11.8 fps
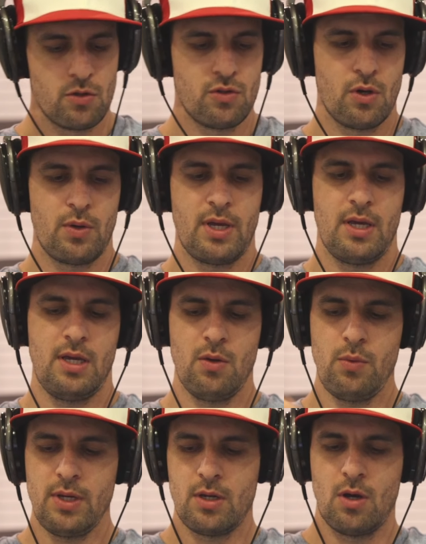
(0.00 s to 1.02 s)
So here
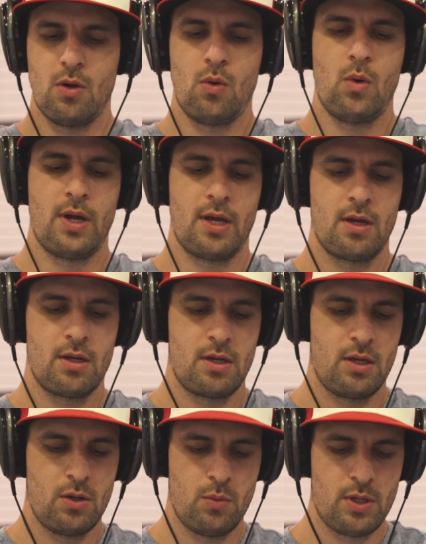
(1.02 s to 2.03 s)
we go,
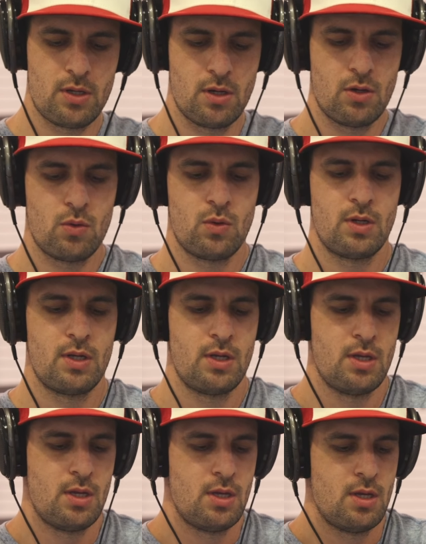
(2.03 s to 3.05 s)
here we go.
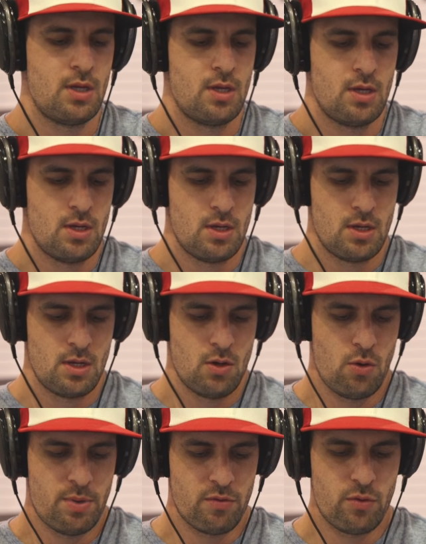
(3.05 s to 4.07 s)

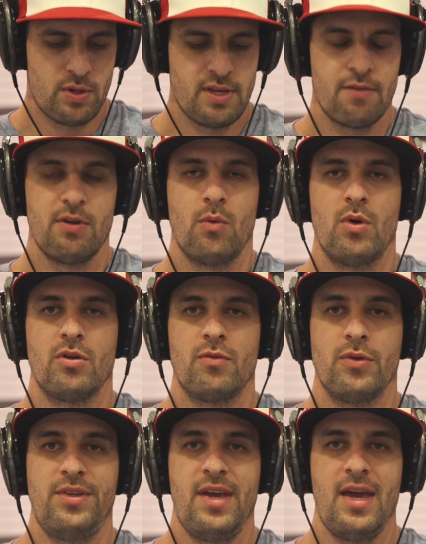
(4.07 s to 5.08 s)
Hope everyone's having a
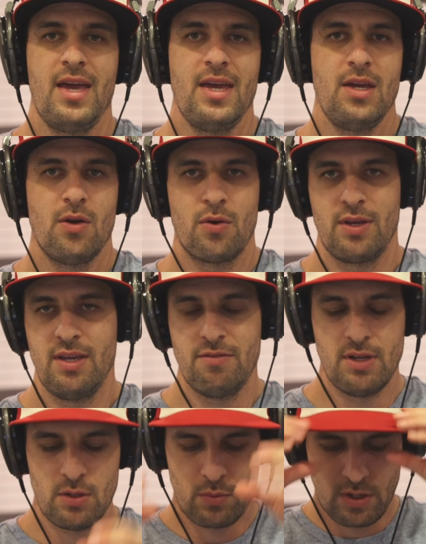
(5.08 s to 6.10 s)
wonderful day or
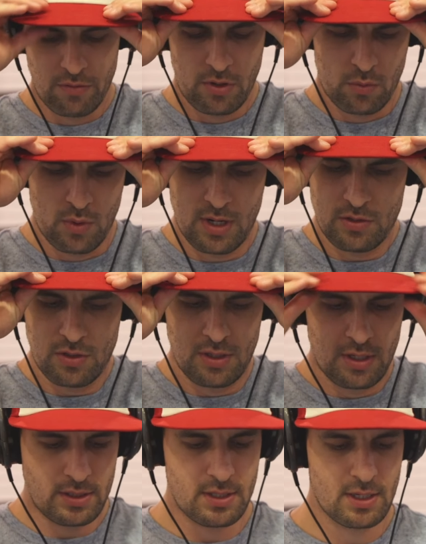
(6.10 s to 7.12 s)
evening whenever you're watching
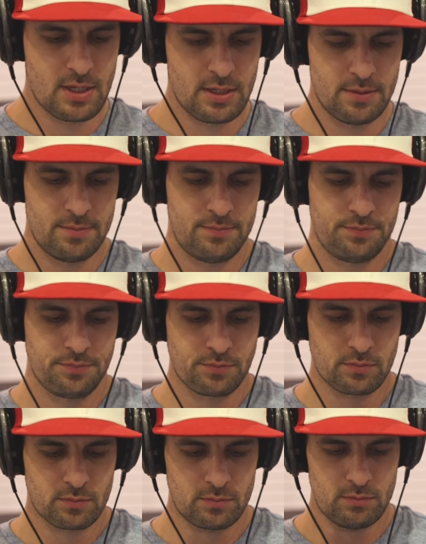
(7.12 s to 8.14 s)
this.
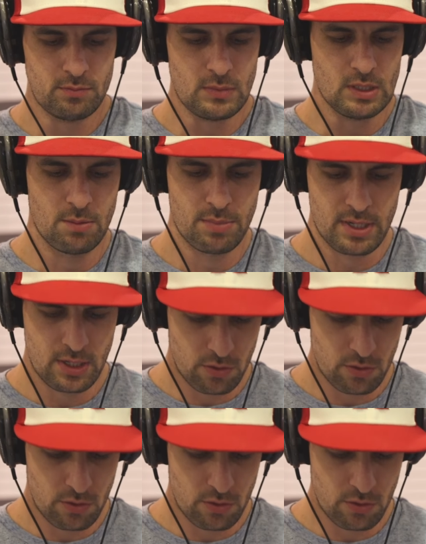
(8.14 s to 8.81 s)
But